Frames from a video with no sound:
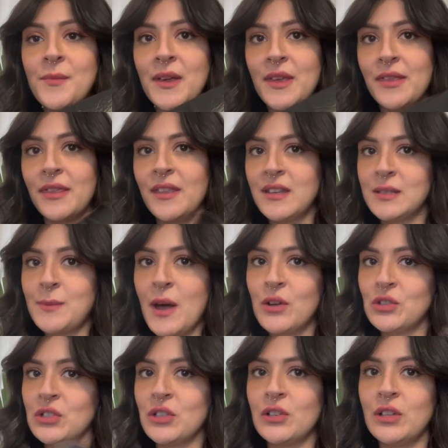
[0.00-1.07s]
This
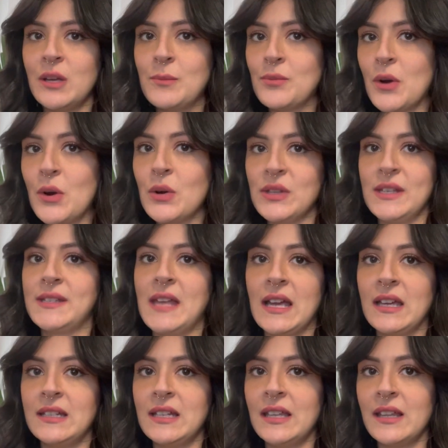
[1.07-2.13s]
pouch literally broke the
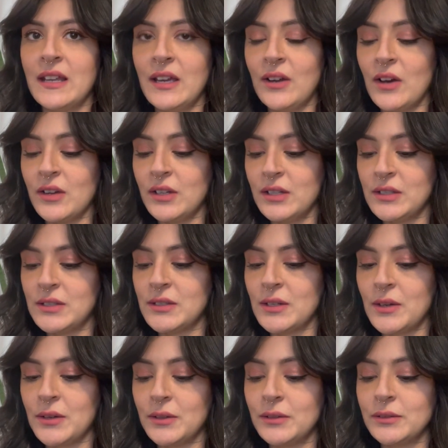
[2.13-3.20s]
second day that I got it,
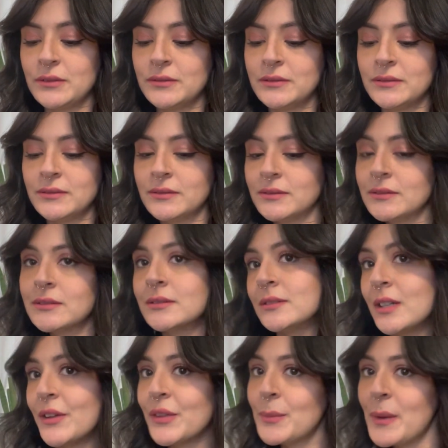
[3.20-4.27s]
so
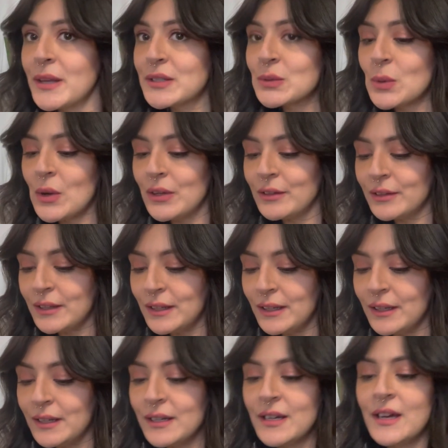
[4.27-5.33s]
not the best
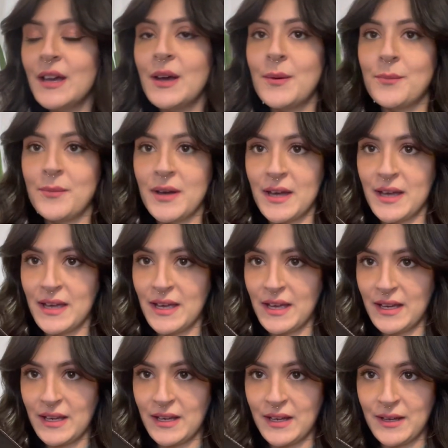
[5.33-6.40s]
quality.
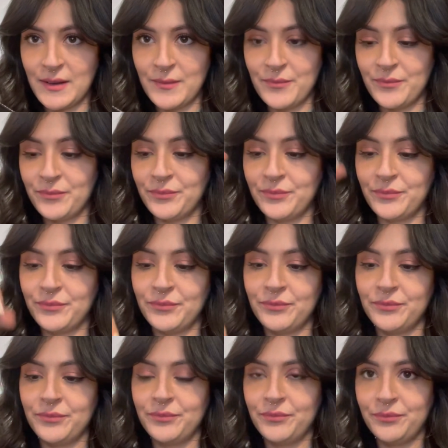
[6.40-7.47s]
My
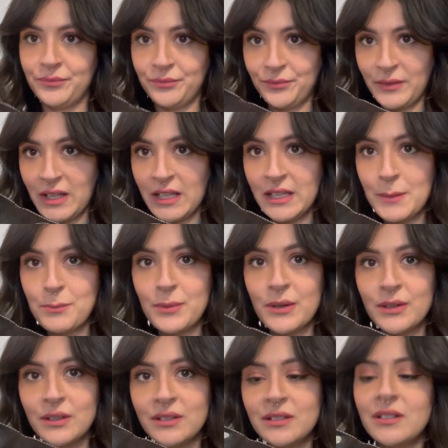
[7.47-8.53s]
clip
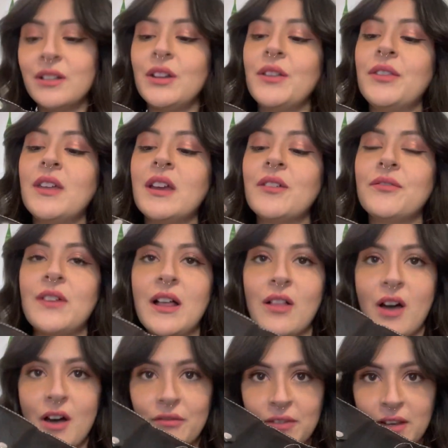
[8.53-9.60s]
little thing fell
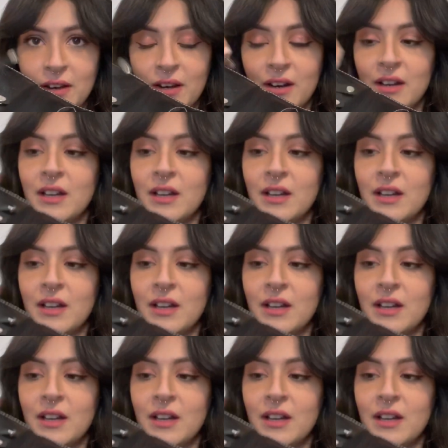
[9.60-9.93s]
off here,